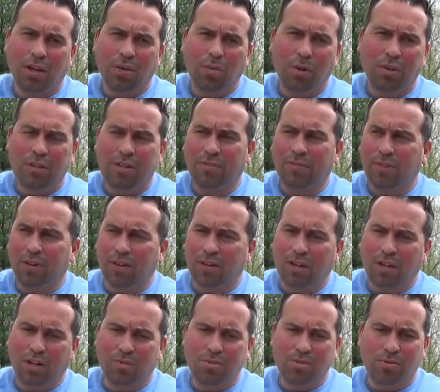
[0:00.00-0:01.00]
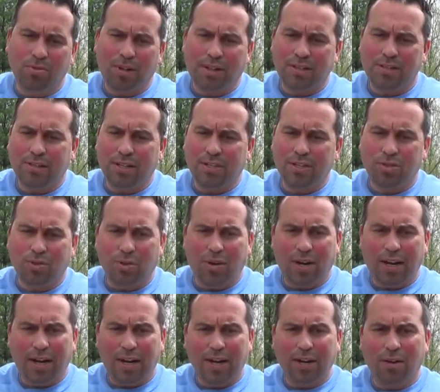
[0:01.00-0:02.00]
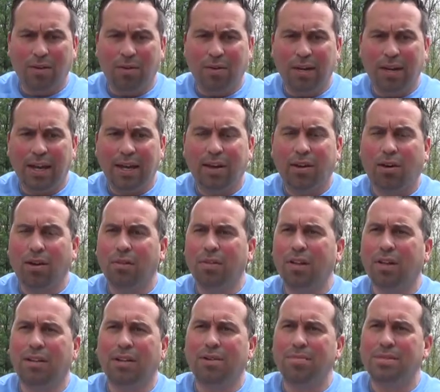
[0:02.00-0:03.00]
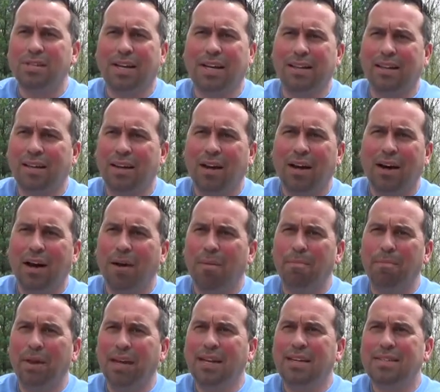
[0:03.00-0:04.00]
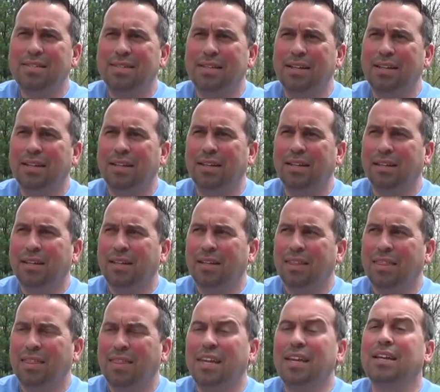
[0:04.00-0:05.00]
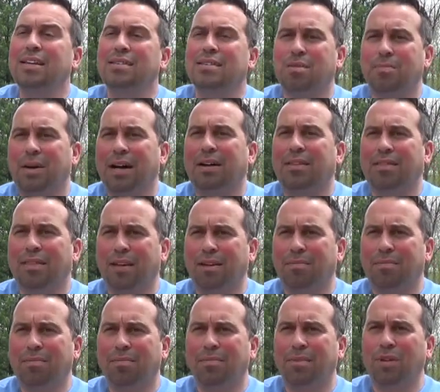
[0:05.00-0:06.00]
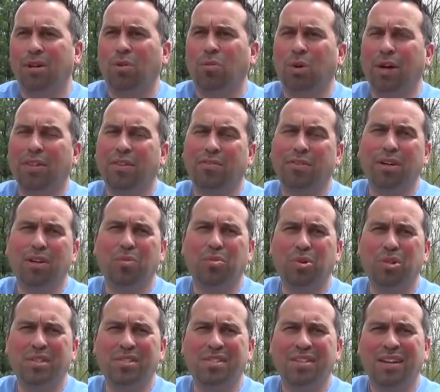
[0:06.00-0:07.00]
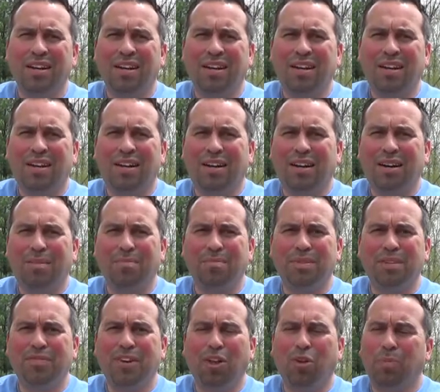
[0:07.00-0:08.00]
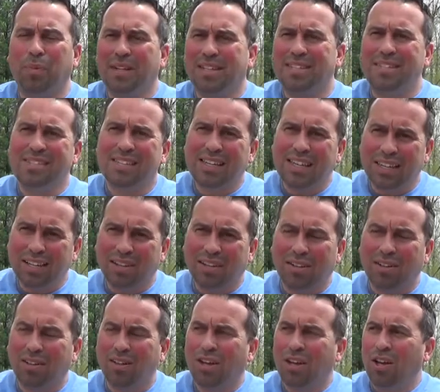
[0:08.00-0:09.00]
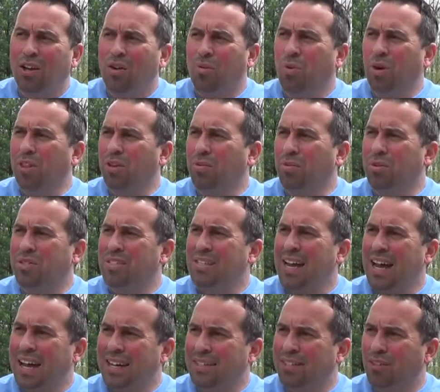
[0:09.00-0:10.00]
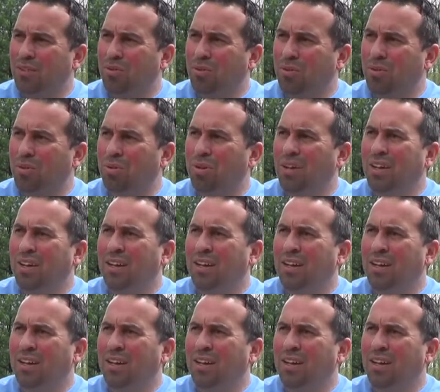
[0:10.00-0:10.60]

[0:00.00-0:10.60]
with different clubs throughout Central Ohio, and all the clubs had amazing things about them. You know, whether it was developing skill, whether it was tactical,